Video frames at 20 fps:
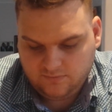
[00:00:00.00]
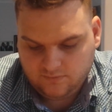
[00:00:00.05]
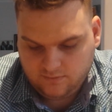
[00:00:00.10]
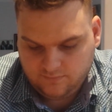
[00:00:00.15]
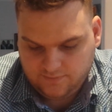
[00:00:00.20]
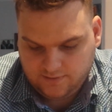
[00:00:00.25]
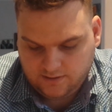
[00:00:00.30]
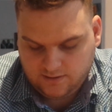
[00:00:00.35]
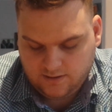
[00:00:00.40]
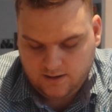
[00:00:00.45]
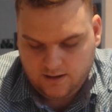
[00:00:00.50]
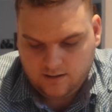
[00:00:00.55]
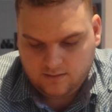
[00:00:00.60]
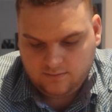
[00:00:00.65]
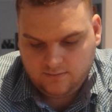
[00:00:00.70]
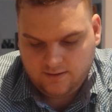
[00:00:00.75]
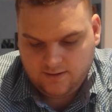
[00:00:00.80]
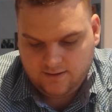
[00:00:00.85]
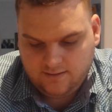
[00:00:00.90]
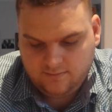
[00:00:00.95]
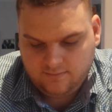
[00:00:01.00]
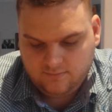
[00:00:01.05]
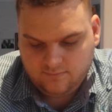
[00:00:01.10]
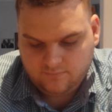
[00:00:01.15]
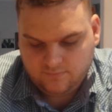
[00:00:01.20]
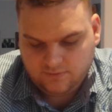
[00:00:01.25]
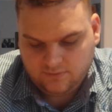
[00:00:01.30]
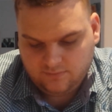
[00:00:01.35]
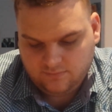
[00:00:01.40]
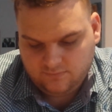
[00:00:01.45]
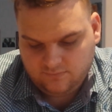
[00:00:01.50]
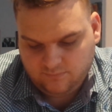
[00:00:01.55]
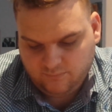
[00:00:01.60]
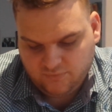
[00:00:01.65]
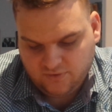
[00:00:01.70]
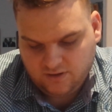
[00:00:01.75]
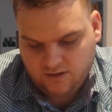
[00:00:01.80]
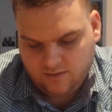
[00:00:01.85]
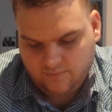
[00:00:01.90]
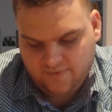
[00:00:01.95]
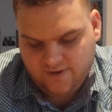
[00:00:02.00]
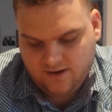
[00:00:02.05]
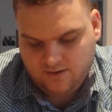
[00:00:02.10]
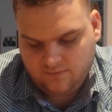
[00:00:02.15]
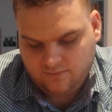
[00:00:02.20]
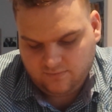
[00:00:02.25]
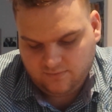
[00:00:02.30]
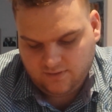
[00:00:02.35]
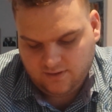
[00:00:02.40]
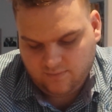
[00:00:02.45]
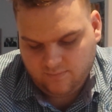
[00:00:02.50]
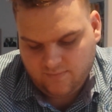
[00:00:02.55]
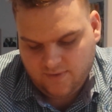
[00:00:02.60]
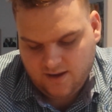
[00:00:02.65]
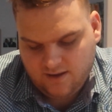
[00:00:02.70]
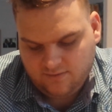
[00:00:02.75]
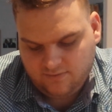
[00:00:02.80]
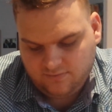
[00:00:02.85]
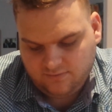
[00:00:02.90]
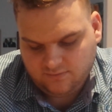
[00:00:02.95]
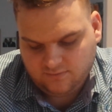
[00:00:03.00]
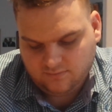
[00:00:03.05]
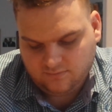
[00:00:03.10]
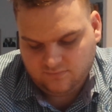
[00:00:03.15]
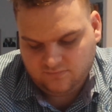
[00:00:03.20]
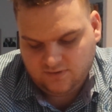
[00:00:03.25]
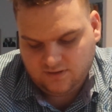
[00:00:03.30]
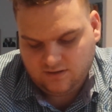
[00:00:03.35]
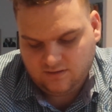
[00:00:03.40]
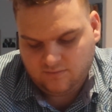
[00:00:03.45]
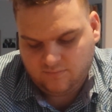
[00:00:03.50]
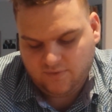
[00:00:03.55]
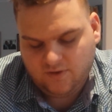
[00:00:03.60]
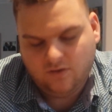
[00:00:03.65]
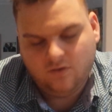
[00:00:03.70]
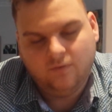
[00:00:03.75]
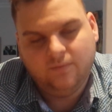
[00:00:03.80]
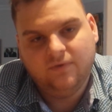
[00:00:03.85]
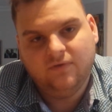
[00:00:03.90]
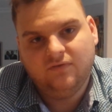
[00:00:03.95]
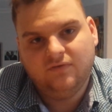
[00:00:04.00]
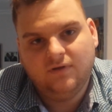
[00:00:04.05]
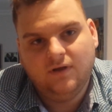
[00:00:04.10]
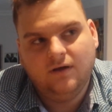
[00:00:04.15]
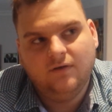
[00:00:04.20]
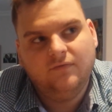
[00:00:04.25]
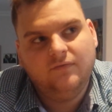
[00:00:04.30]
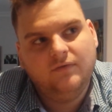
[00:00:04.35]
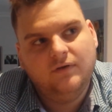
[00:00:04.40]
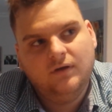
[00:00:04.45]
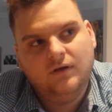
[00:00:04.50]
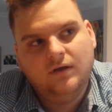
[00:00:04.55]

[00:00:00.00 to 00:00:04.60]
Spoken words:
thought of like Arclight with bringing it back with like math and setting bulb and stuff.